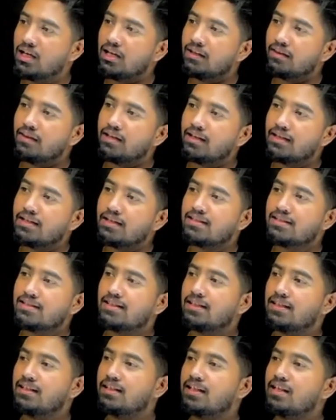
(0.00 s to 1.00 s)
that is a
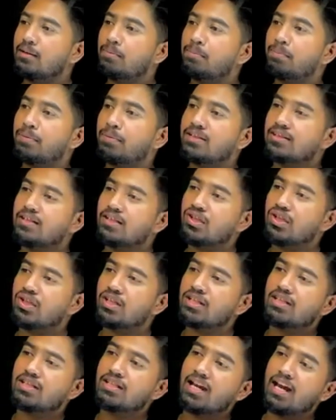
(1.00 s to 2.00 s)
single precision
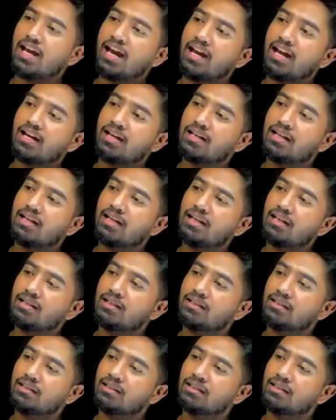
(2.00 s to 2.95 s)
standard.